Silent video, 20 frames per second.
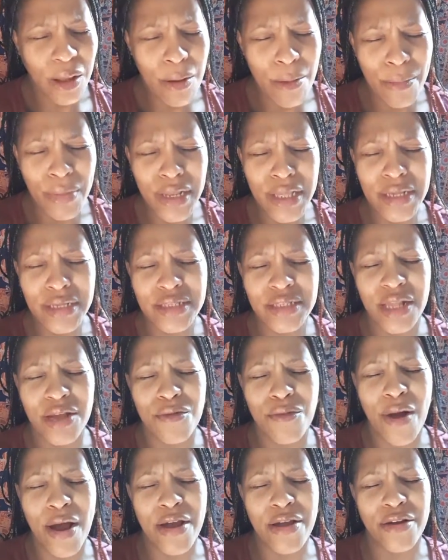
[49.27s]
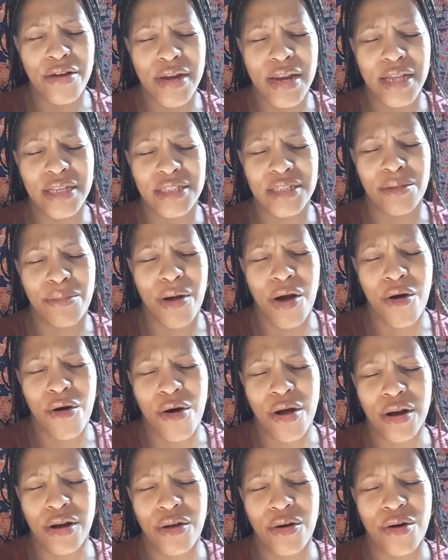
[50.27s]
Please stay right here next to my
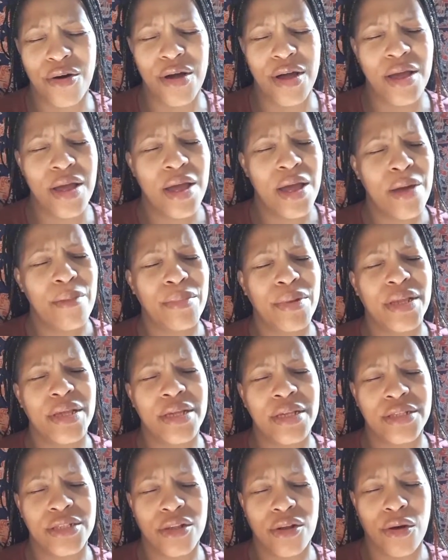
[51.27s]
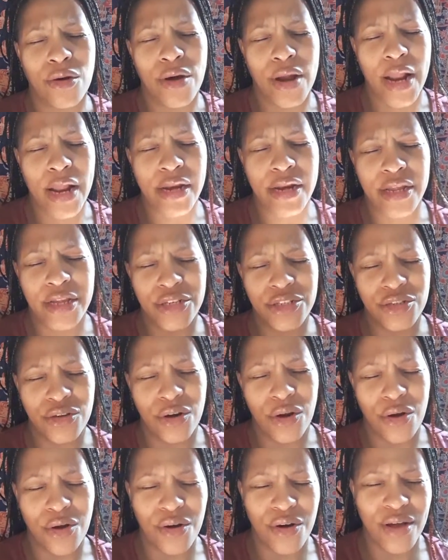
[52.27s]
heart, Lord. Please, Lord, I need you,
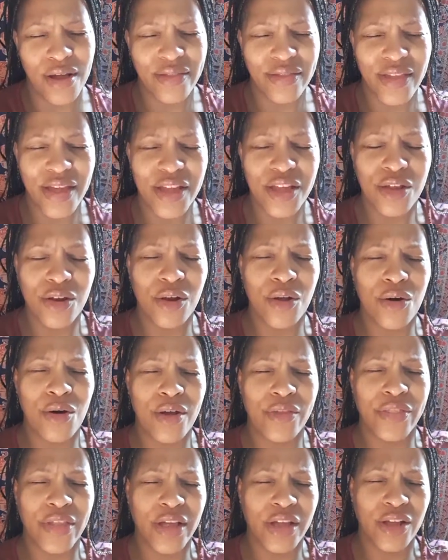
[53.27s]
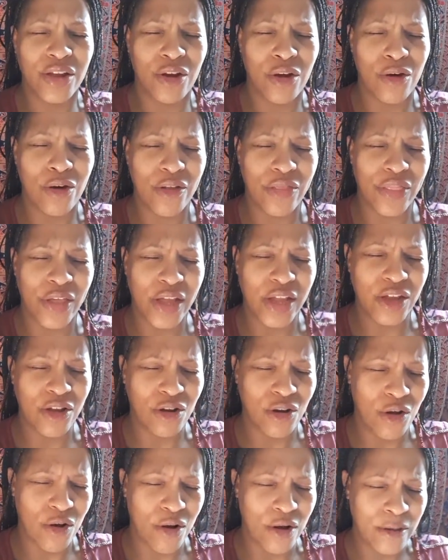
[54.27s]
Lord. Thank you, Lord. Thank you, Lord. Thank you,
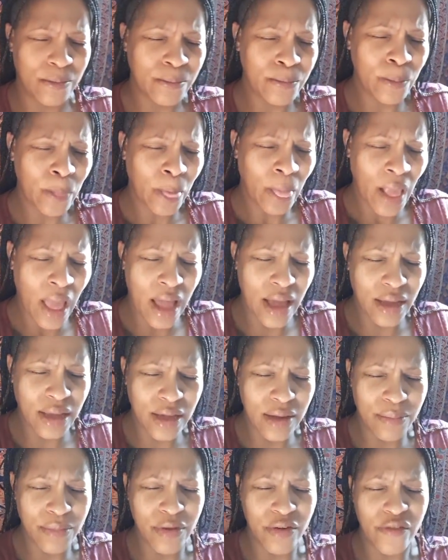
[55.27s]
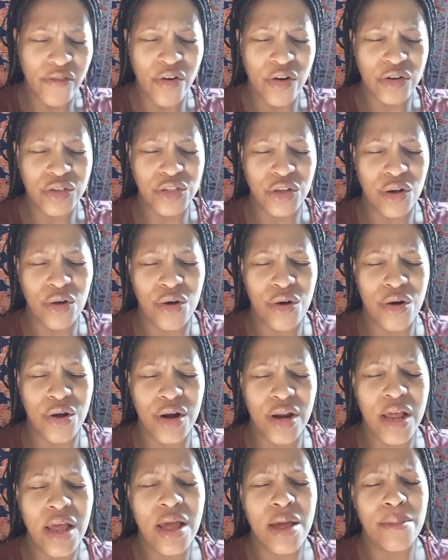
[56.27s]
Lord. I keep you first,
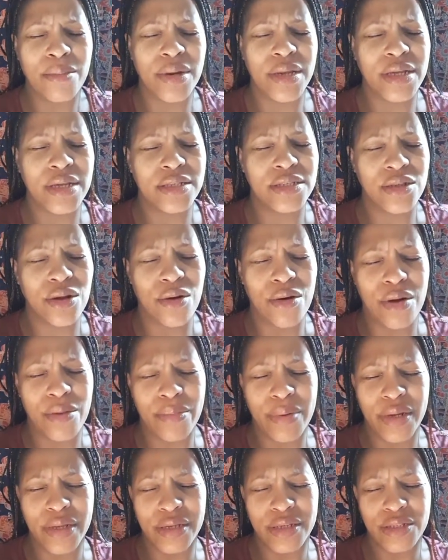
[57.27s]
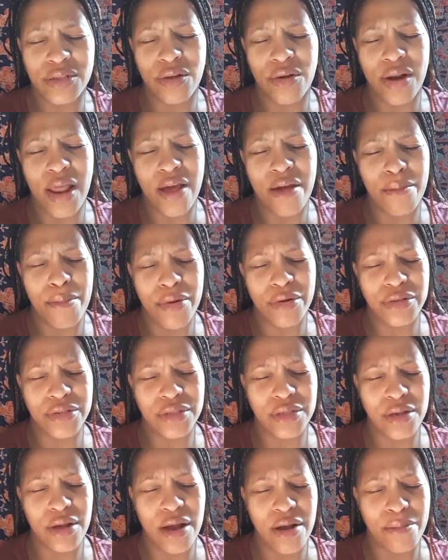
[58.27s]
Lord. Please, Lord. Please, Lord, I have
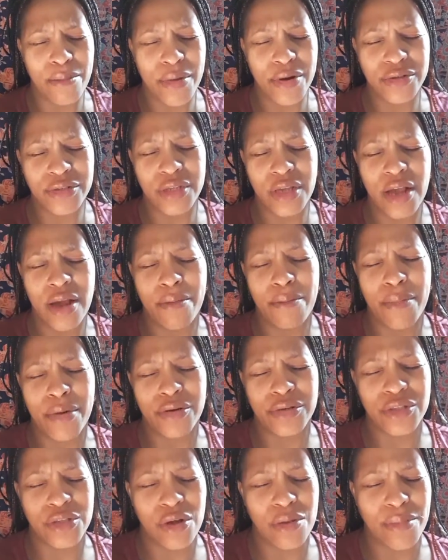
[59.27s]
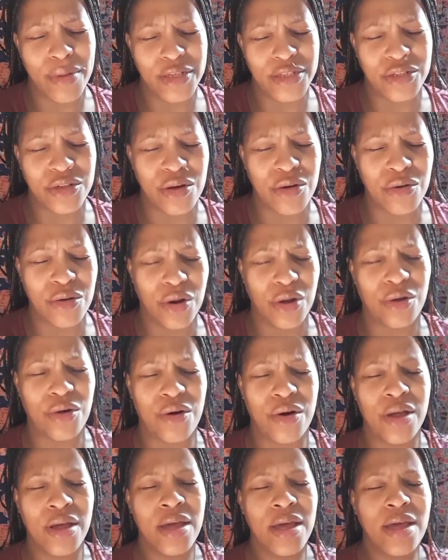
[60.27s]
mercy. Have mercy. Have mercy on my soul,
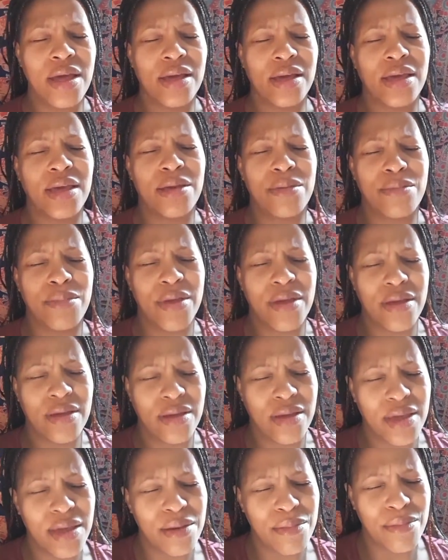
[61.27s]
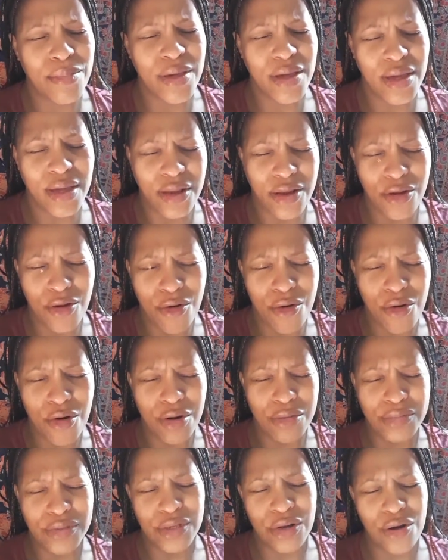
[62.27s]
Lord. Keep me. Keep me in your
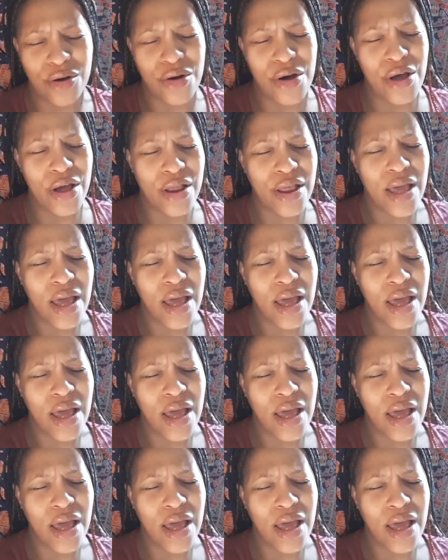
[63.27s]
arms, Lord.